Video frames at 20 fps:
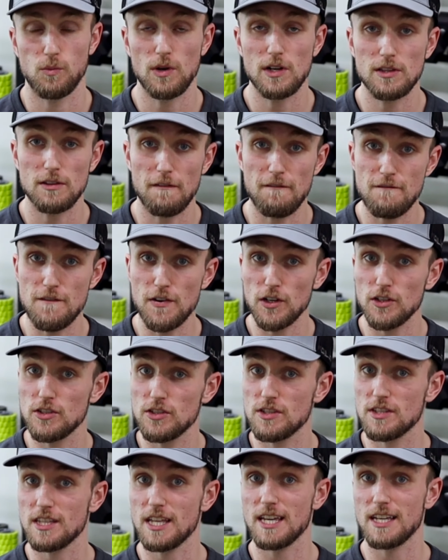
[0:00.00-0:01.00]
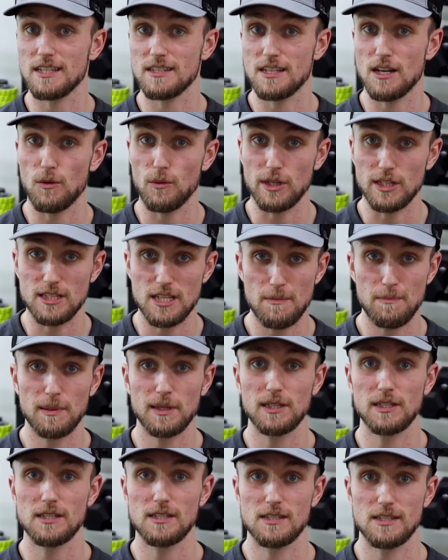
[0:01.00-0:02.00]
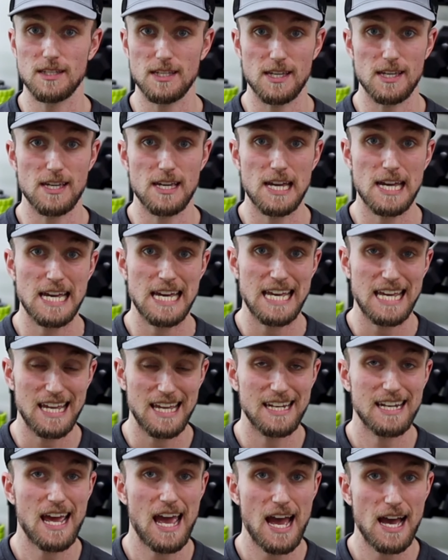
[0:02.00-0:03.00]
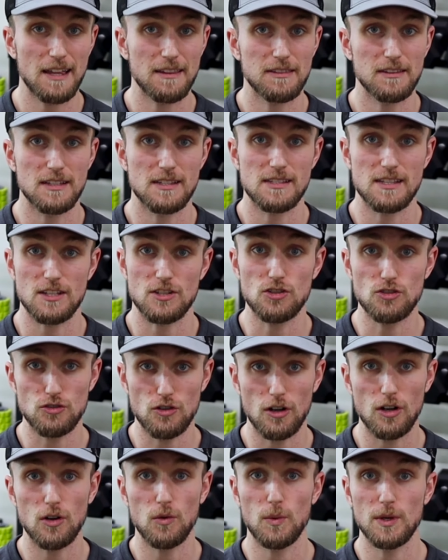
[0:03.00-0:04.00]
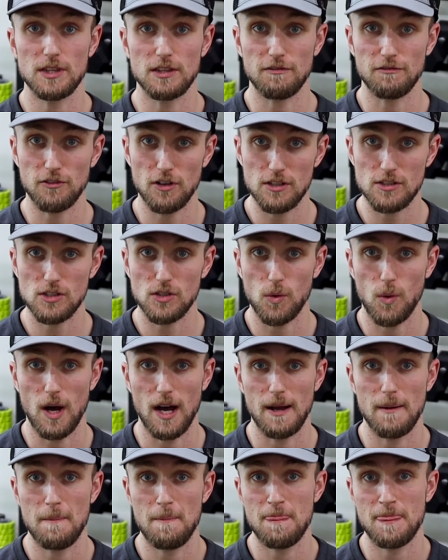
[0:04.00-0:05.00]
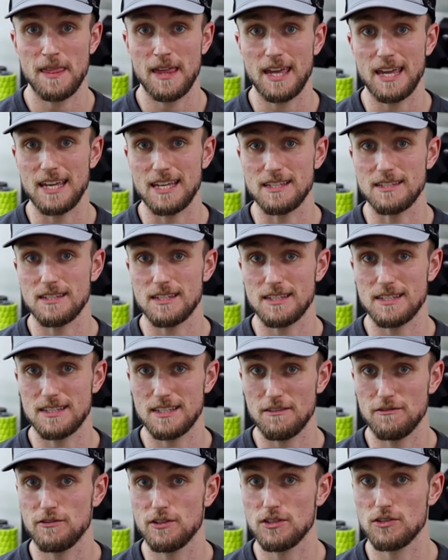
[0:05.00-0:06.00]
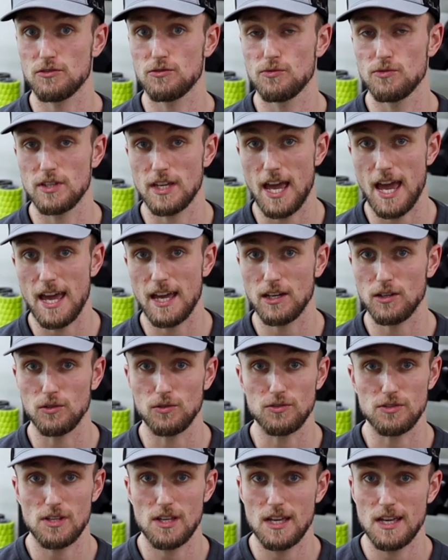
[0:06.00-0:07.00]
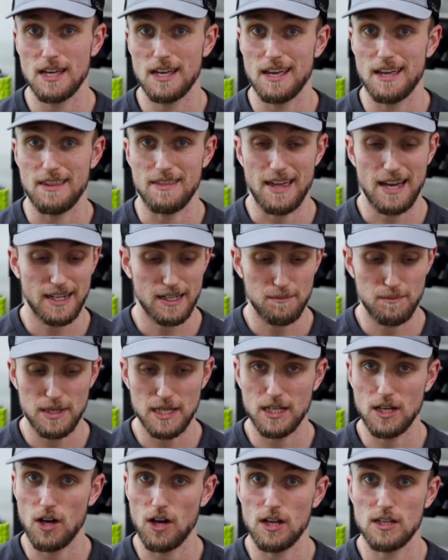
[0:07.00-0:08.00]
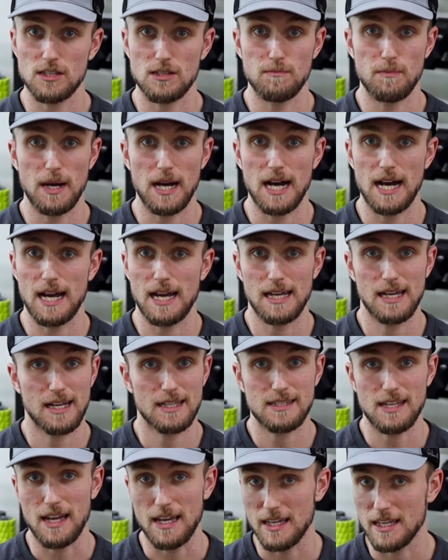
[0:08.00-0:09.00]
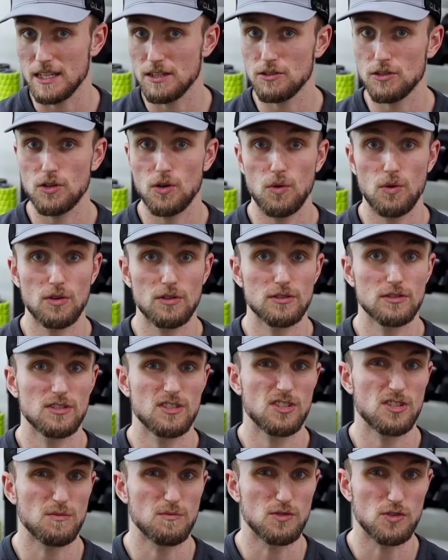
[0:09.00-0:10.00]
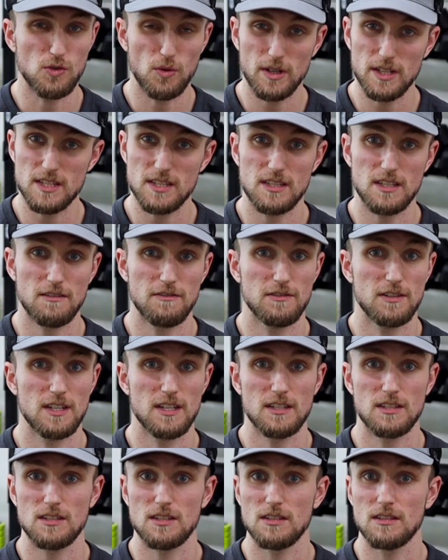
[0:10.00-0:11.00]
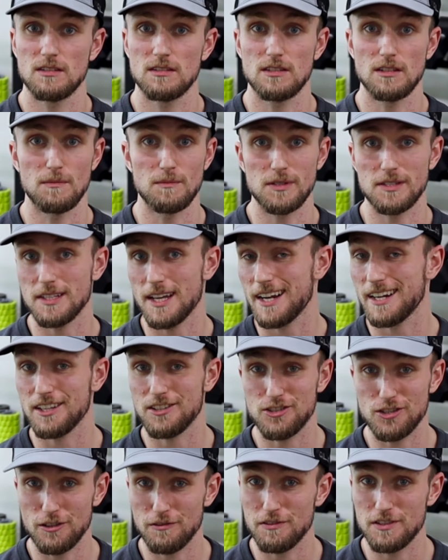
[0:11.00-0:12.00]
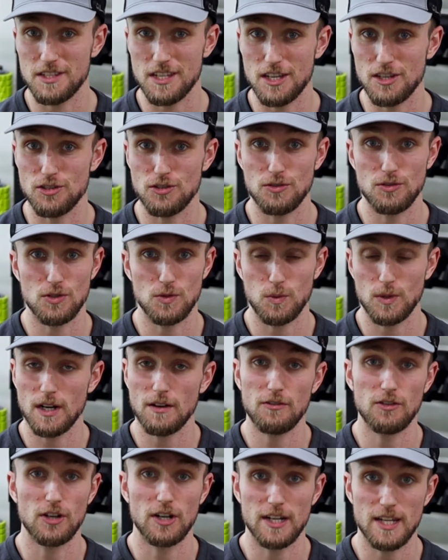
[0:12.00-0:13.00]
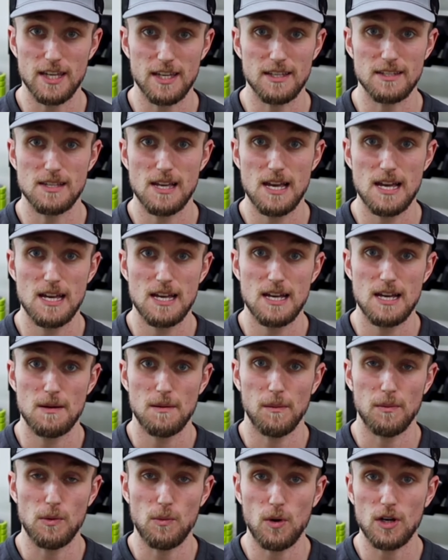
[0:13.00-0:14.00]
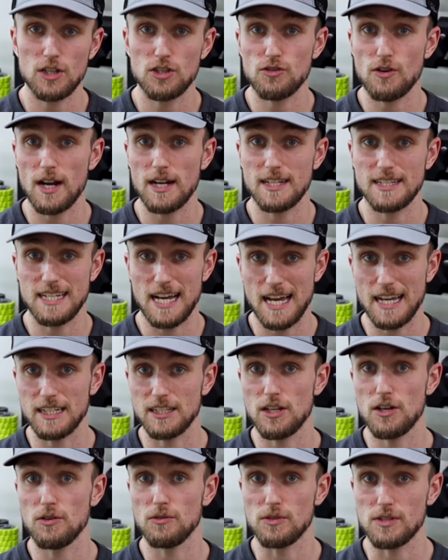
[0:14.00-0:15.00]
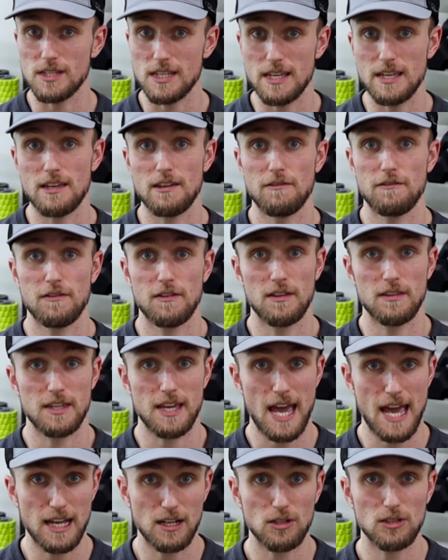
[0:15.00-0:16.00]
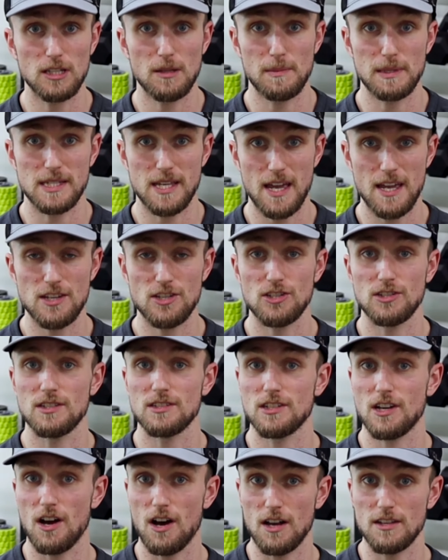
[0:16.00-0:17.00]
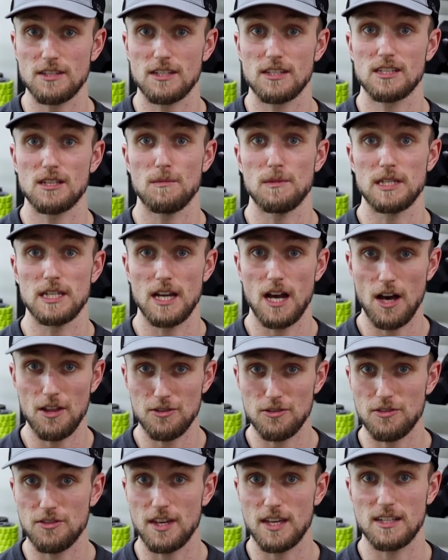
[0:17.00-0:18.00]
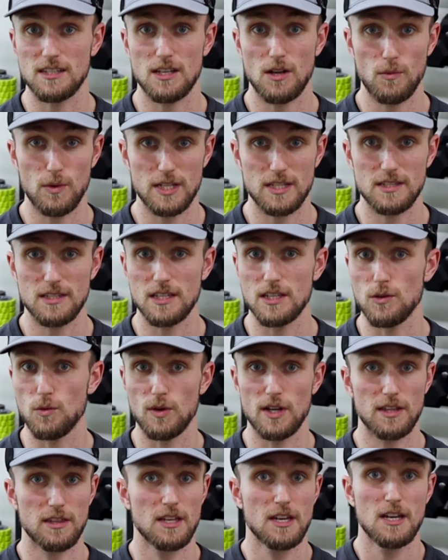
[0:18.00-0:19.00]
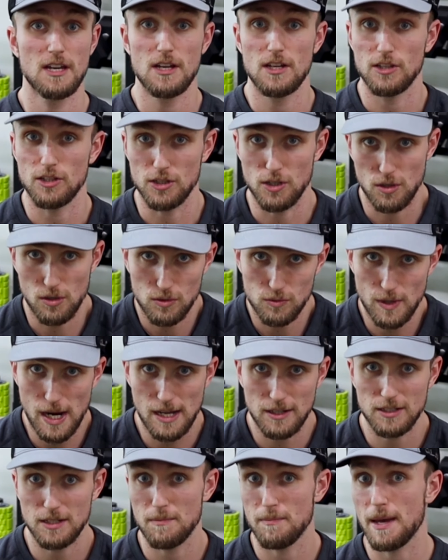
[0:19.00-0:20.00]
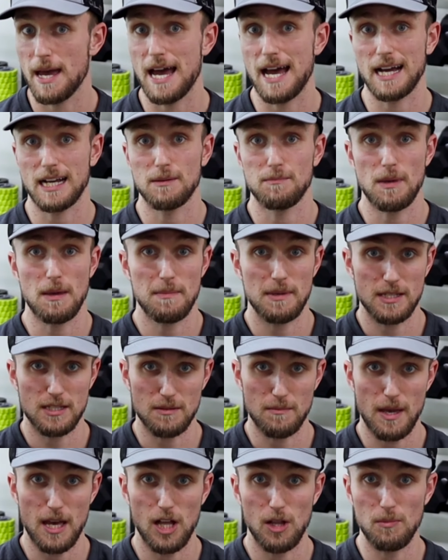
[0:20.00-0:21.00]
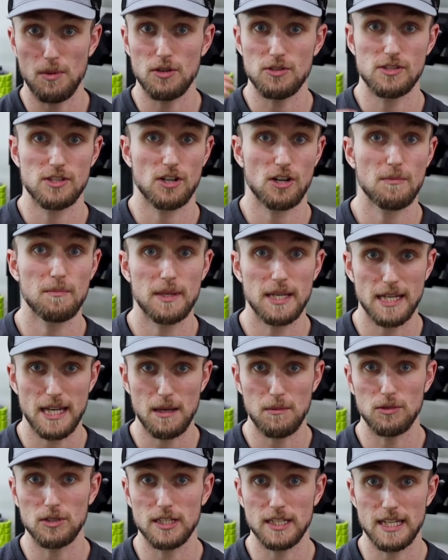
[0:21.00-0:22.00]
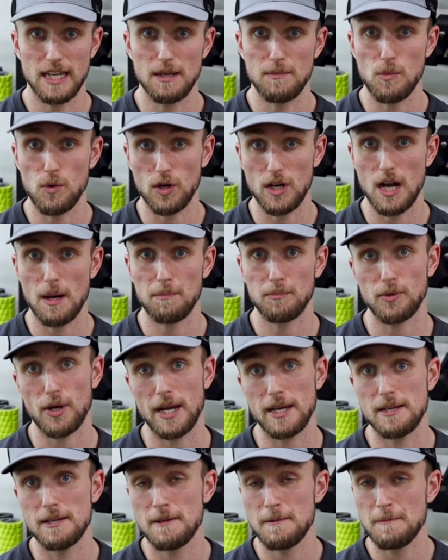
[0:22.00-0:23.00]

One of the first things that we typically see in athletes that struggle with the front squat is stiffness through the ankles. That can be caused by a tight heel cord, some joint stiffness, some sliding surface issues, whatever it is. But we want to try to diagnose if the ankle limitation is causing some of the other things that we see with, a rounded back, maybe some elbows that aren't being able to get more upright.